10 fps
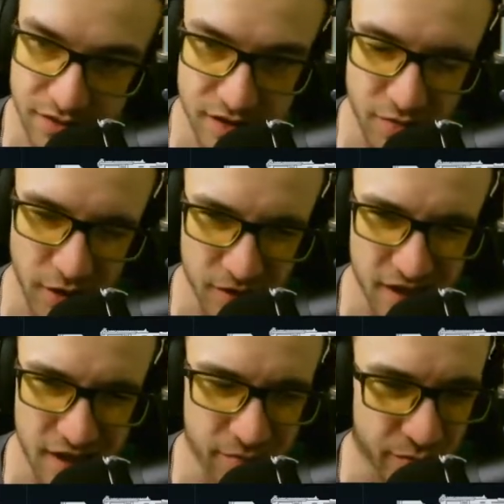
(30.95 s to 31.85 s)
is probably
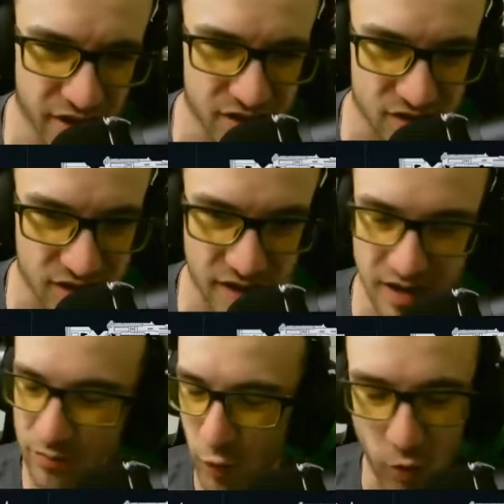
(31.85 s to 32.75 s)
the best
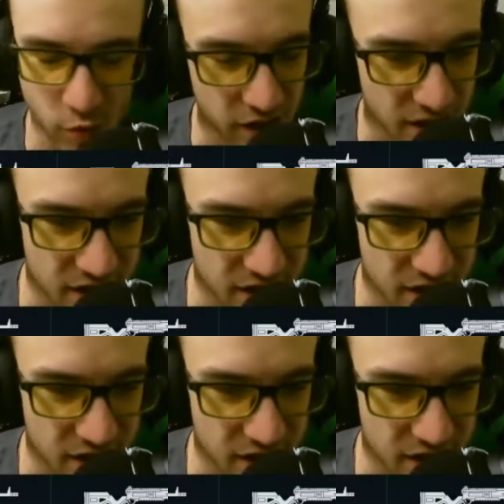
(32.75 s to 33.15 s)
rogue in the